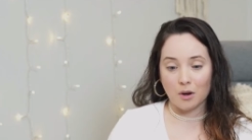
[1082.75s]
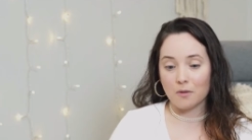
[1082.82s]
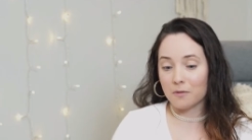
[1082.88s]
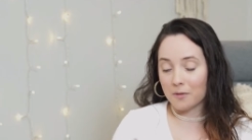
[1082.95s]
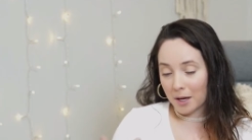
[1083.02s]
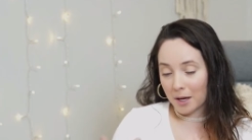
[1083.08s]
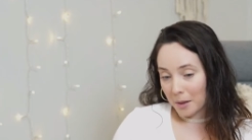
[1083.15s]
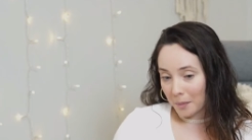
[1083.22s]
a
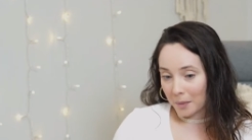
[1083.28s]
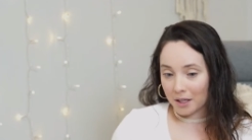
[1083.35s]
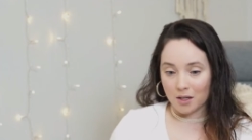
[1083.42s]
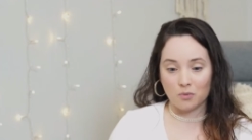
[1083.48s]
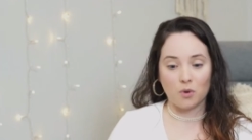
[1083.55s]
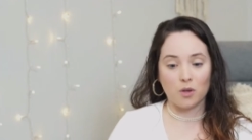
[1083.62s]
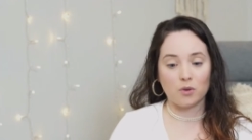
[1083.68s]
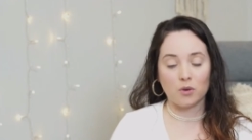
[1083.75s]

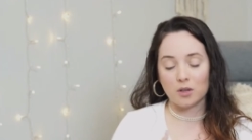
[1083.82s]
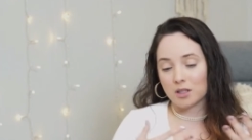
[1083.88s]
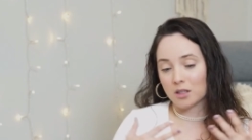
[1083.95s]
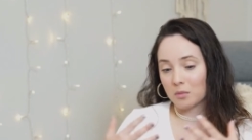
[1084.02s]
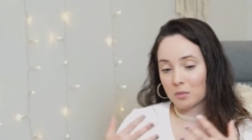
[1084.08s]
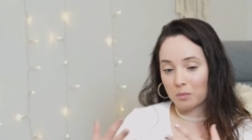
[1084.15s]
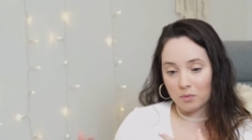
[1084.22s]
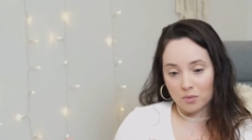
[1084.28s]
family, whether
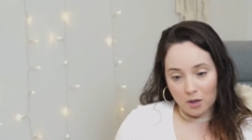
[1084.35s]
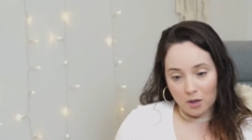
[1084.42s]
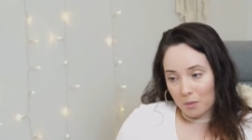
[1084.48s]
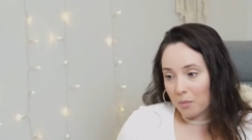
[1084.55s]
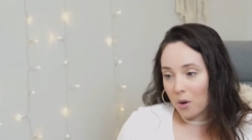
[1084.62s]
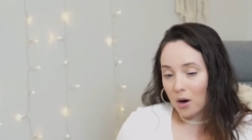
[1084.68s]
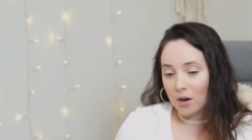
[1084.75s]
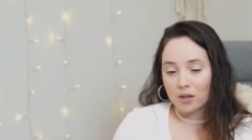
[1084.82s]
it's a
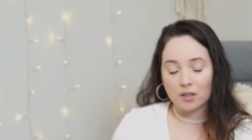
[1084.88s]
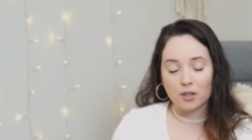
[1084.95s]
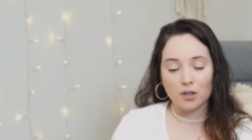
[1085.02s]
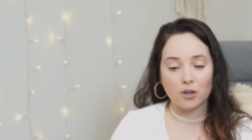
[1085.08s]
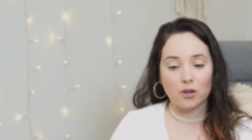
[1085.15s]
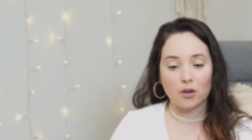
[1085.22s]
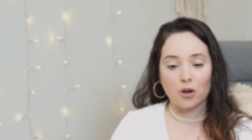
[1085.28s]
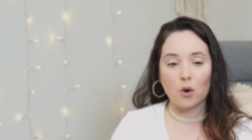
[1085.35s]

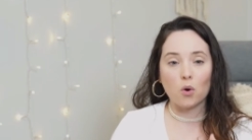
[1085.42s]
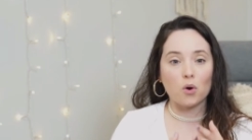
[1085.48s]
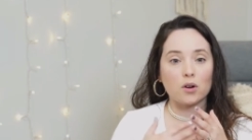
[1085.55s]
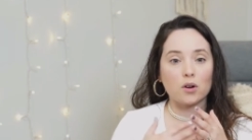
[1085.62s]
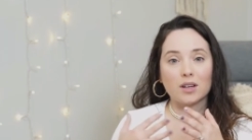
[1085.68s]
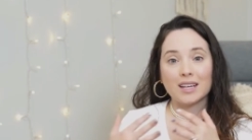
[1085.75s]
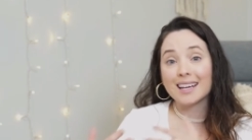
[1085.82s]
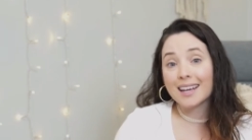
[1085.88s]
partner
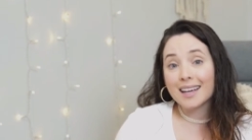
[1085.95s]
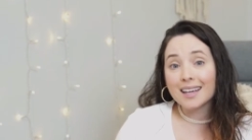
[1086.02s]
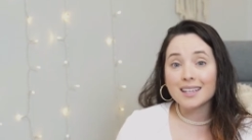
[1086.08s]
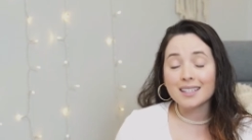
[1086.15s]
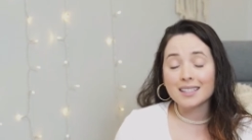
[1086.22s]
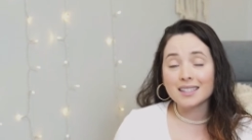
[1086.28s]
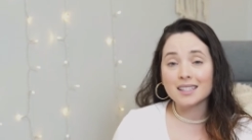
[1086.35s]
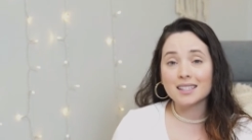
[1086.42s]
or
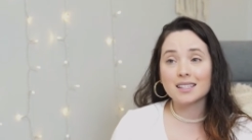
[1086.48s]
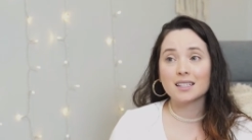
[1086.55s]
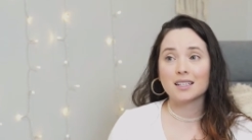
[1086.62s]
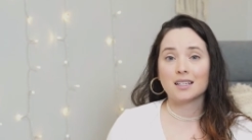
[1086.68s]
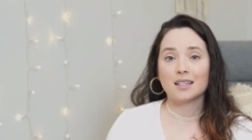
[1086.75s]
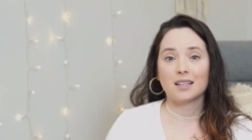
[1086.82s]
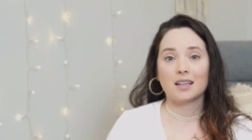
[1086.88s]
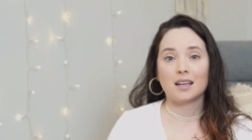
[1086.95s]
kids
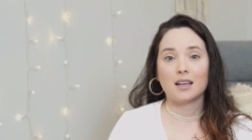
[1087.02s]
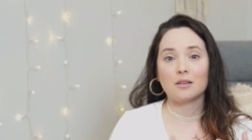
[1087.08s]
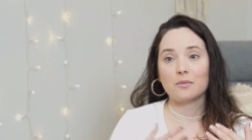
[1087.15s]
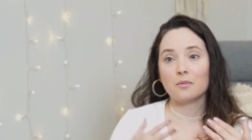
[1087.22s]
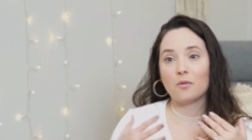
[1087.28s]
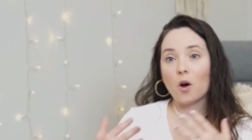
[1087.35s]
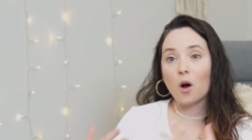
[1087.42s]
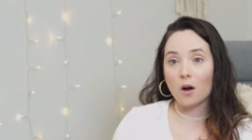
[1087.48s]

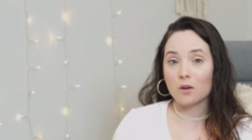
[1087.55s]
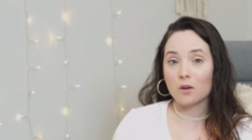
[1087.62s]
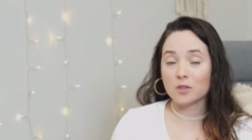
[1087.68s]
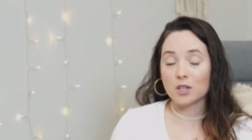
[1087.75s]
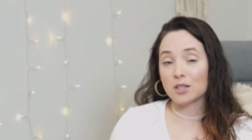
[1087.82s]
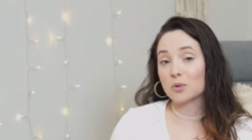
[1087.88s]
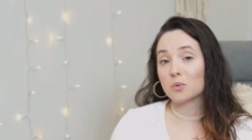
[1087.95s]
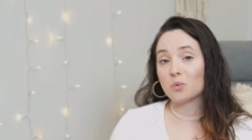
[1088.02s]

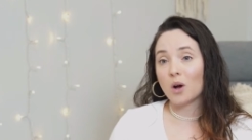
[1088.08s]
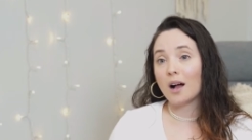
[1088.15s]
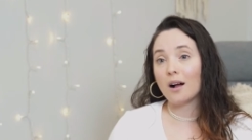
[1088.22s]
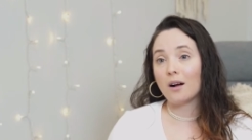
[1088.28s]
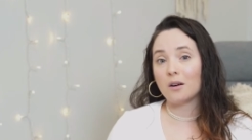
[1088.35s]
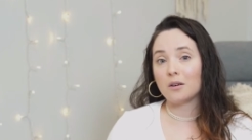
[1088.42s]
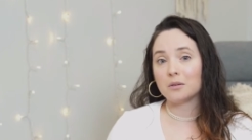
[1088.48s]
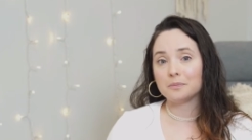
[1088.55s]
involved as
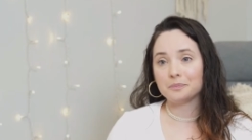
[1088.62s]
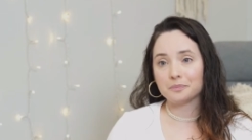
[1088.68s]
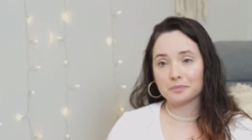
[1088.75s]
well,